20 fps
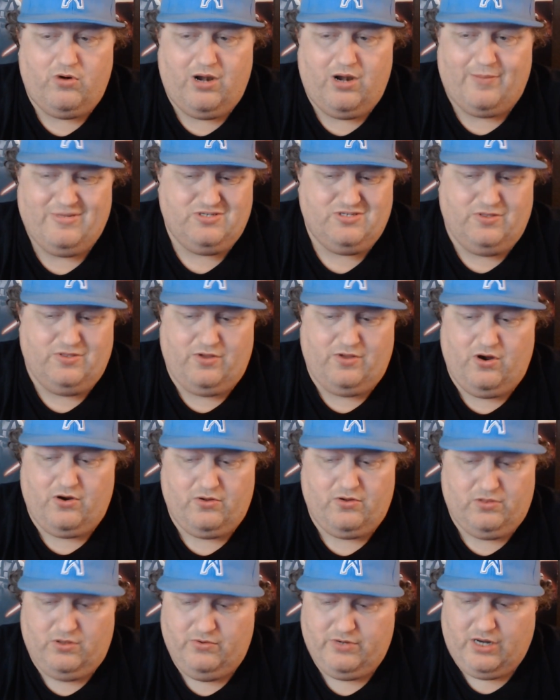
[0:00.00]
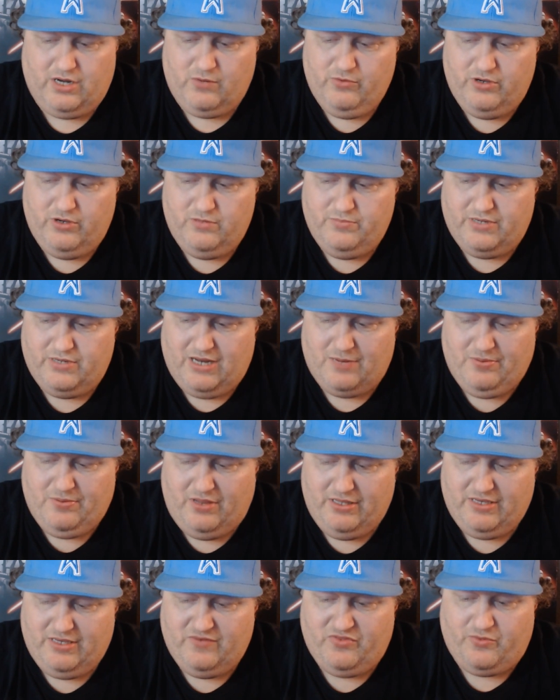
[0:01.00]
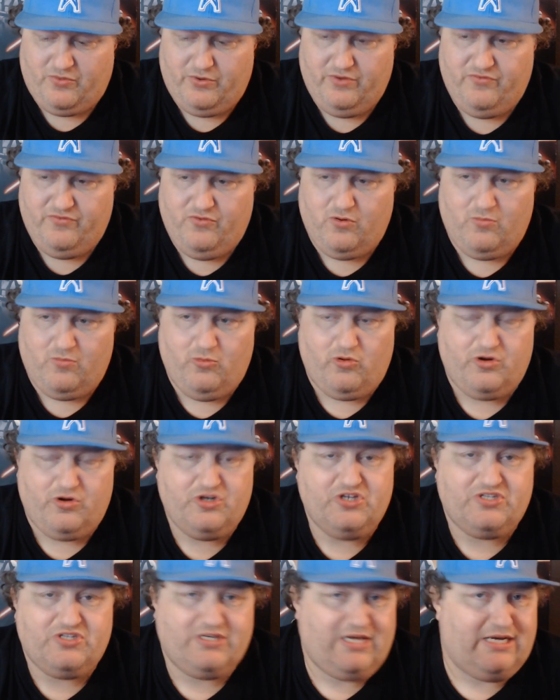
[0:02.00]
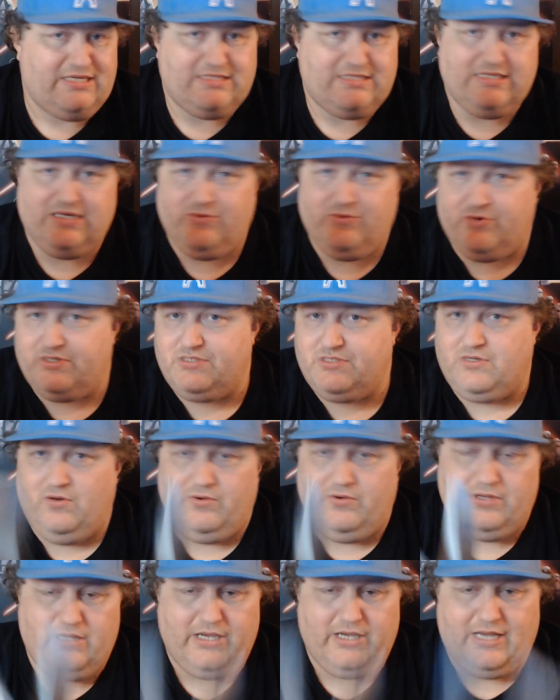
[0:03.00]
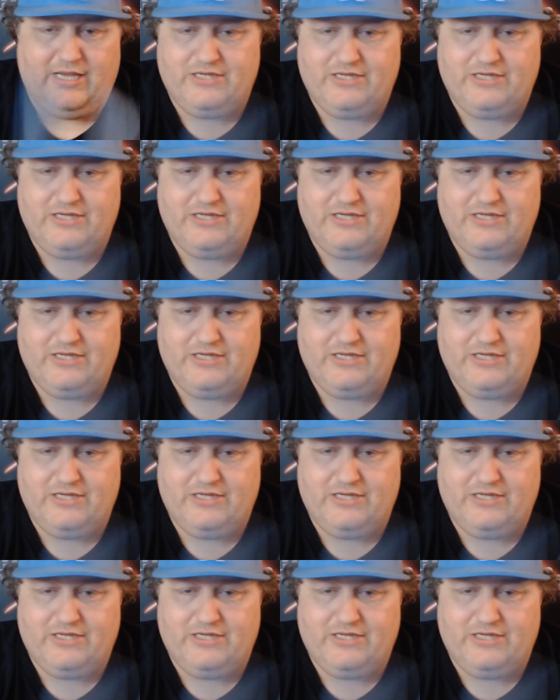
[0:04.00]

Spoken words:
I mean, just on the art alone, I would, but I'd probably give it 3 or 4 more just to kind of see where it's going. Like I